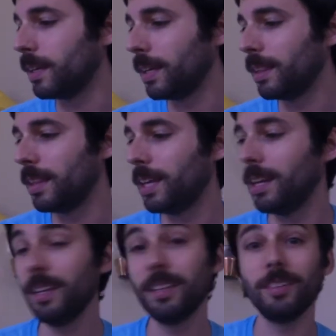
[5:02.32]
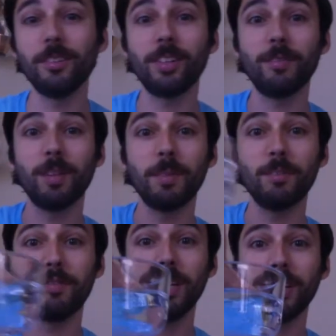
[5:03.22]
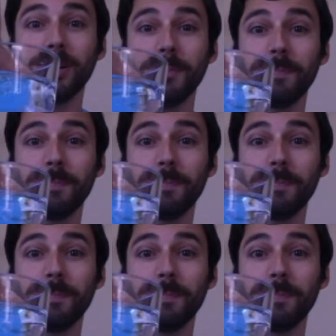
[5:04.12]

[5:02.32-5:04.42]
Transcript: and then you'll give them the vinegar.